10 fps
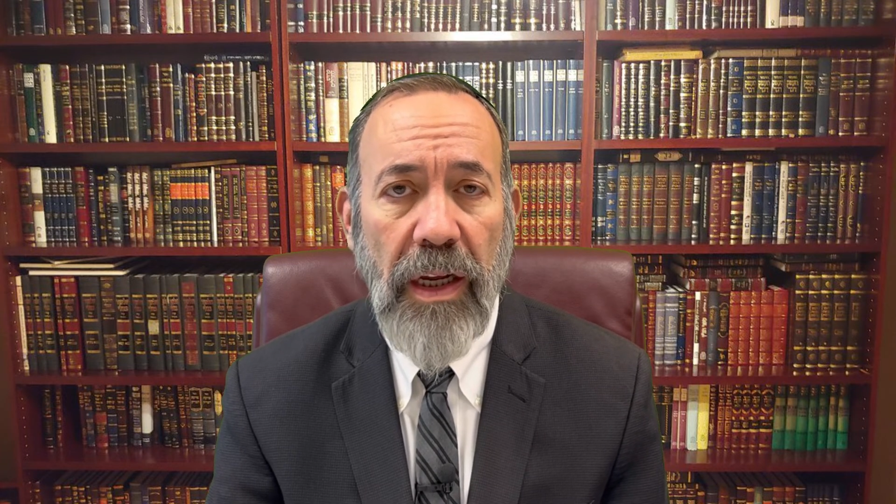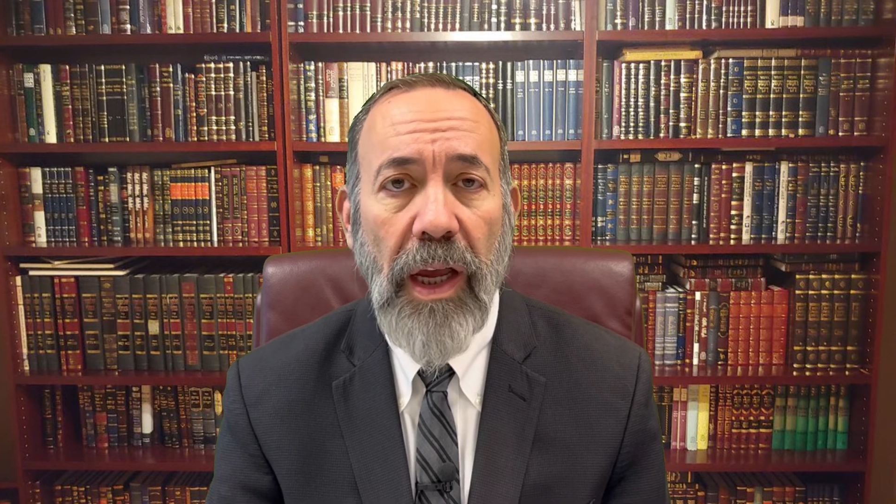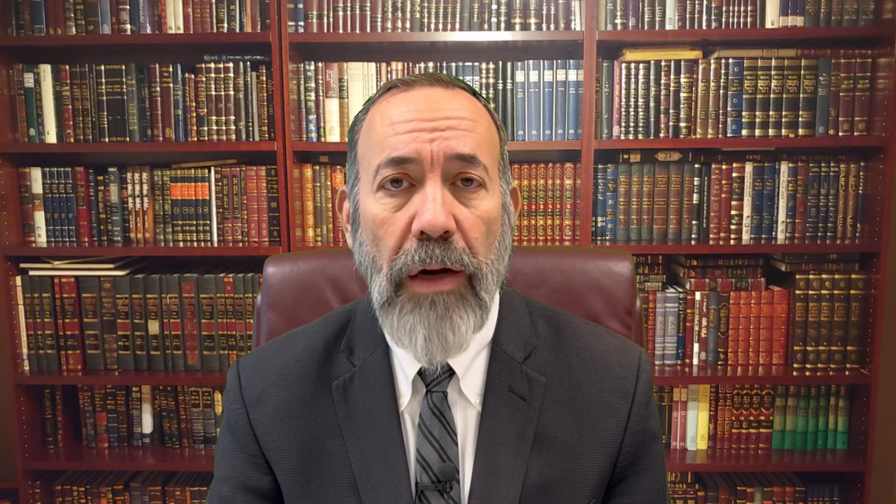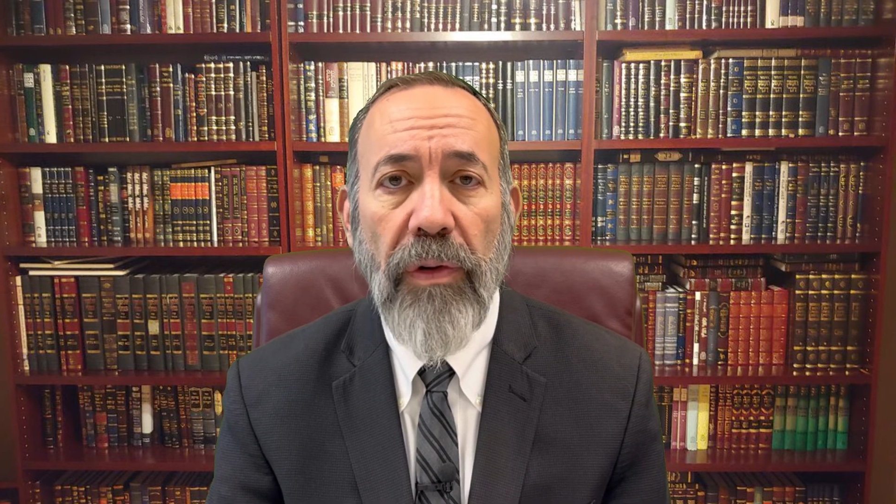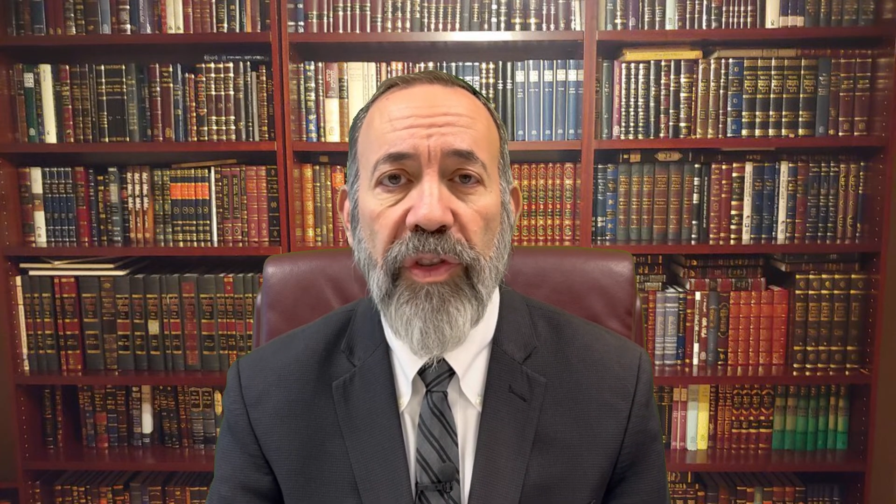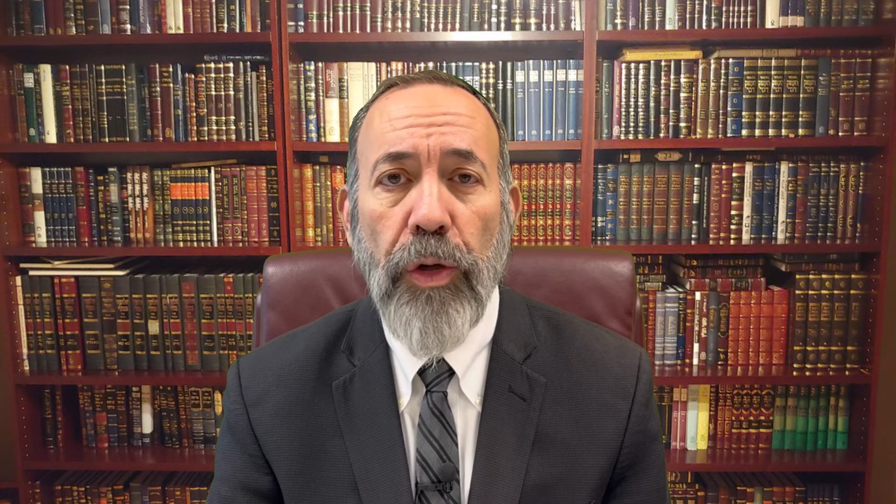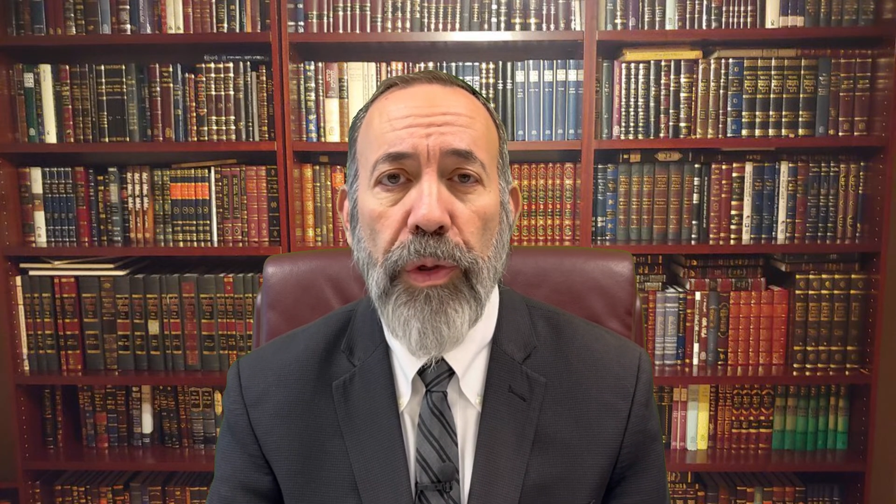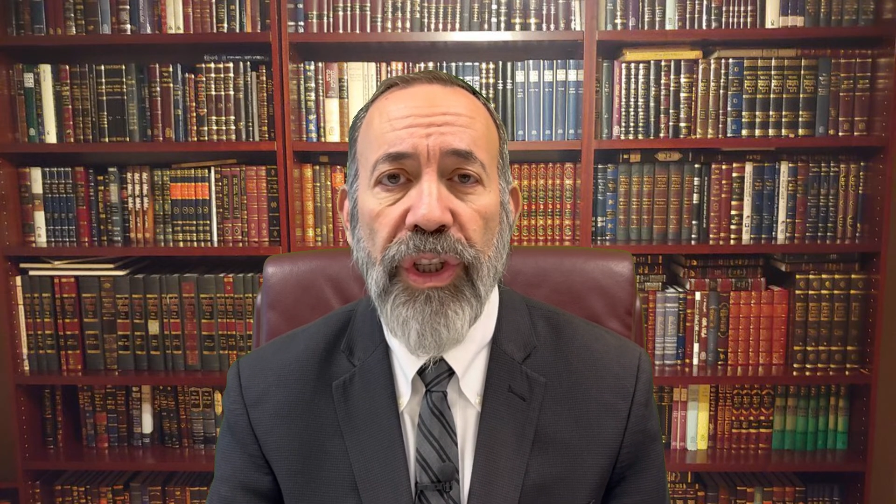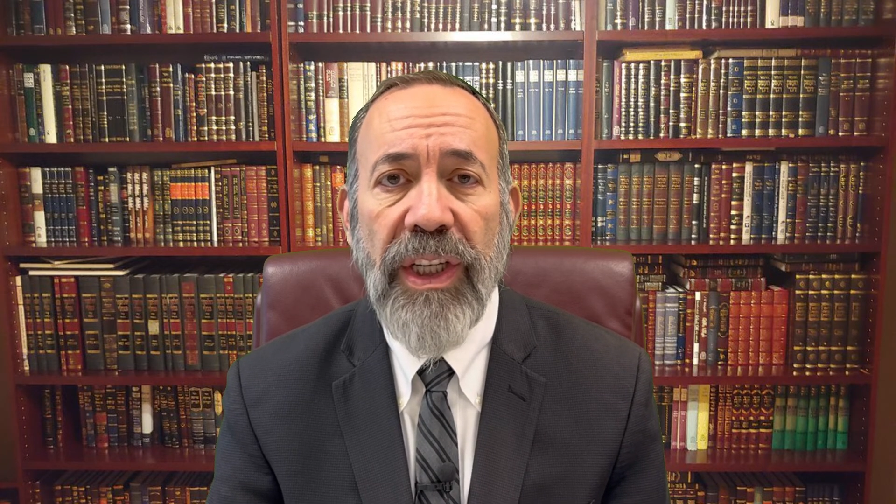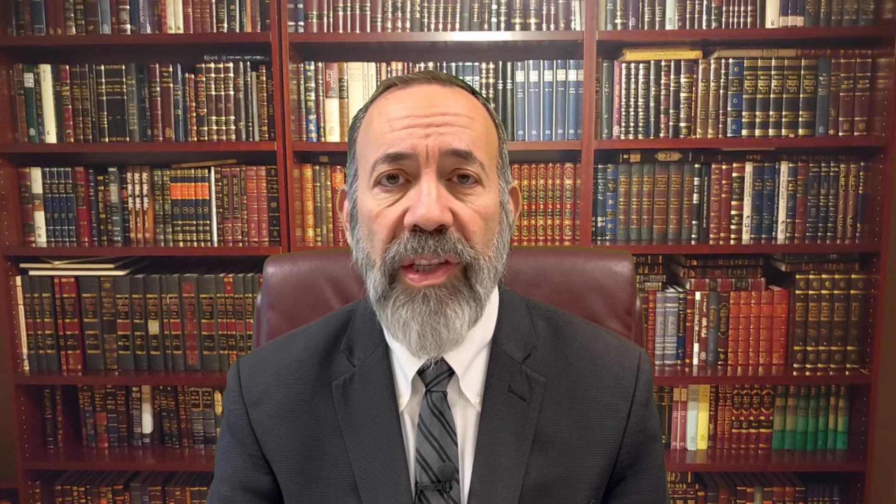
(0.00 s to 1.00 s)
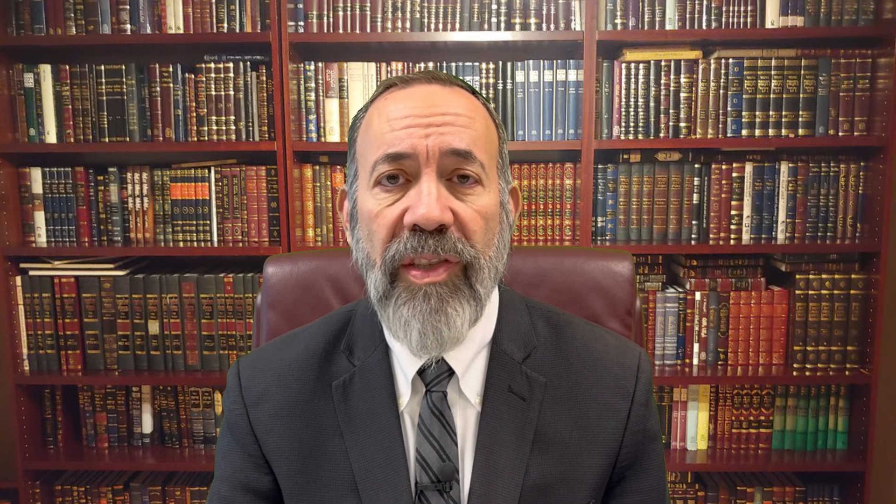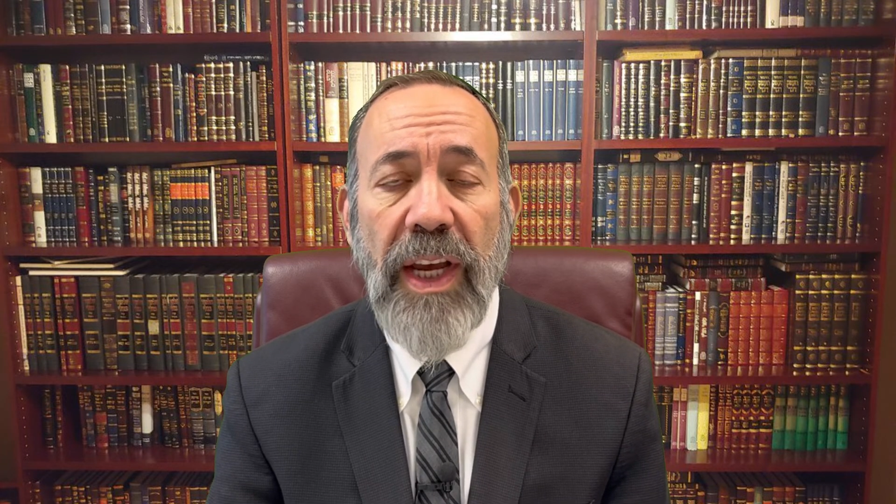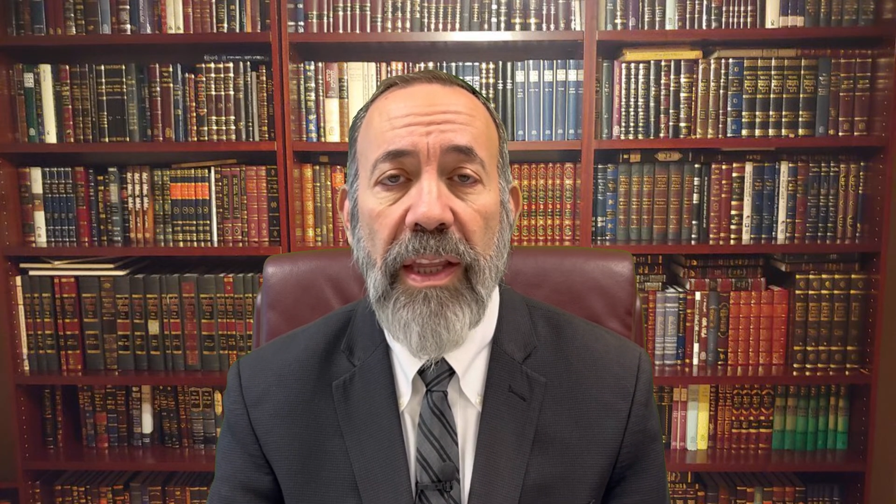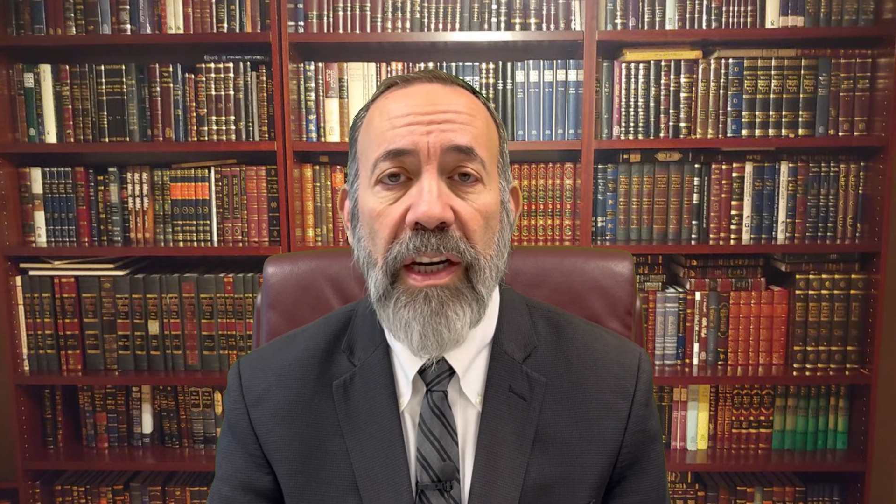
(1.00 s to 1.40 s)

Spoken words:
And Rav Zilberstein said that